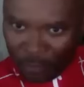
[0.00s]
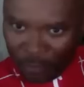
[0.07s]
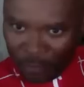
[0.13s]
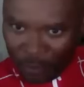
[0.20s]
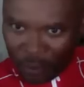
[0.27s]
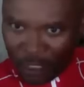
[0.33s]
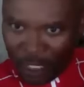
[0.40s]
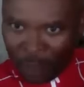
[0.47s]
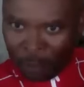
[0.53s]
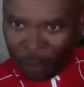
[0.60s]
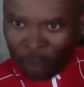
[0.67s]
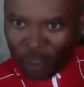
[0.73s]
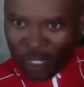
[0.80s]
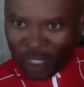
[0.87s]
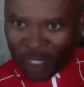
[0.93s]
Sitting
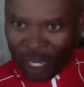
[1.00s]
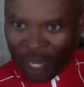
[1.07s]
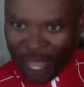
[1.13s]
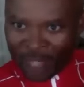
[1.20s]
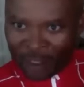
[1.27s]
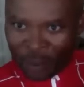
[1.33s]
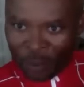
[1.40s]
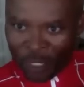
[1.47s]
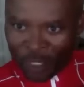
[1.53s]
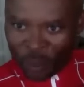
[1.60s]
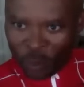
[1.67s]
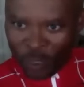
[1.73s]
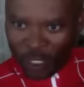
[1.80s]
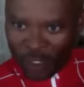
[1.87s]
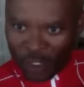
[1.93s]
Bull says, I like the way
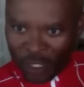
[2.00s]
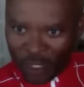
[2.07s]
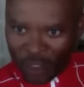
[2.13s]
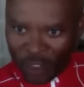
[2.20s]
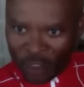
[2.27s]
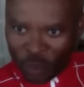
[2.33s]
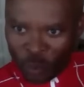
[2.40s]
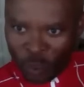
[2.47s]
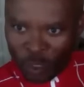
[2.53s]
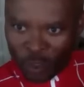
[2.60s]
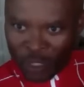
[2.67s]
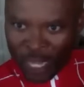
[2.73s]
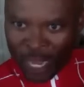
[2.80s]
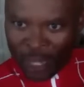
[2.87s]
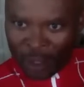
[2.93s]
26 inch
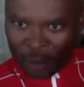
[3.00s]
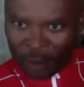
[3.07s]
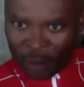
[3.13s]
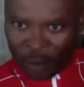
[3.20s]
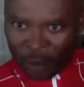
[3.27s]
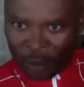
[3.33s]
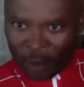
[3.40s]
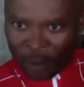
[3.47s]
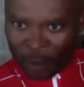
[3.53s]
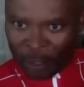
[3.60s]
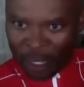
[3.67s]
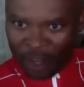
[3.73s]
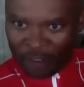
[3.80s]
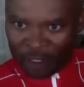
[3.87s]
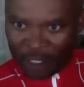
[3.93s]
wheels handle, and but
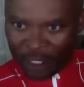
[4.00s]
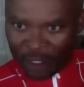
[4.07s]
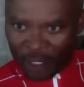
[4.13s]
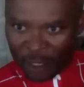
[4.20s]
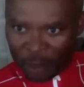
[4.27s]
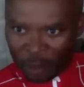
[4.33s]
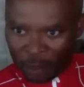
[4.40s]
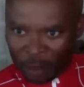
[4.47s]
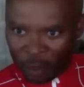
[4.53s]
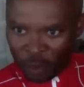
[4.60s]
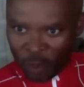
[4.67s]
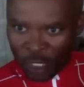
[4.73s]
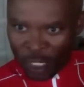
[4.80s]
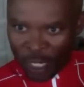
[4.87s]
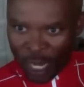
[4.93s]
everything seems to be
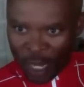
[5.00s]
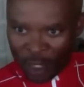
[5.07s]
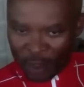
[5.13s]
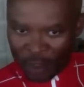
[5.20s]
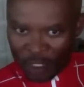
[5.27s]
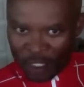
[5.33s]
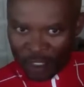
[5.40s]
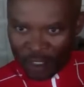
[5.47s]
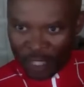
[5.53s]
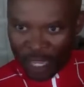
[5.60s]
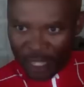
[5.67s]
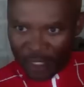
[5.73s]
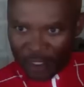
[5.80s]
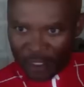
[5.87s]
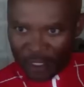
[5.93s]
29ers these
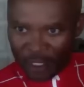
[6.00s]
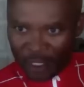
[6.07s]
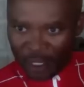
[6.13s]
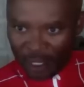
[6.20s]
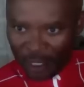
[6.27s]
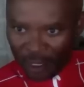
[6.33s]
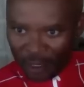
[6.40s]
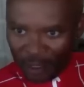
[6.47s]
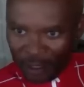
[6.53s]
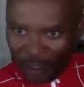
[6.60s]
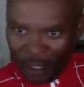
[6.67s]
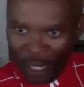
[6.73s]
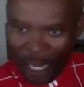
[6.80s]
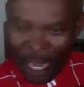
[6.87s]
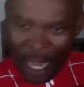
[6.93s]
days.
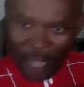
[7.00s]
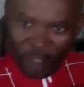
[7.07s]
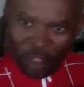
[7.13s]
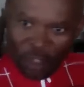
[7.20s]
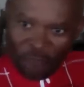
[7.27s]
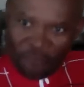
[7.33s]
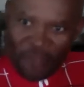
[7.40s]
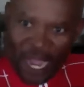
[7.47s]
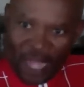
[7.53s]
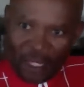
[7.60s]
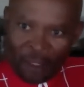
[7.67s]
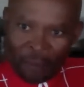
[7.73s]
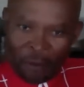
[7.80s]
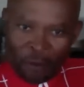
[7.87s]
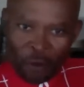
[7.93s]
Uh, you can find
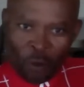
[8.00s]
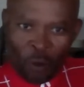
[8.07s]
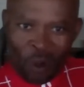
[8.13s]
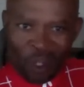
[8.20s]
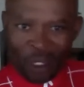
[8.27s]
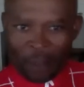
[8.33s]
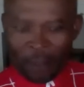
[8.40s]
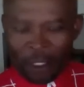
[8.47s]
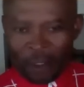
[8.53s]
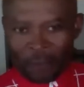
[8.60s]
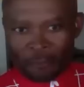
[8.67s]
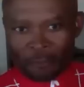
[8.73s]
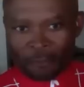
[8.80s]
them if you want. I mean,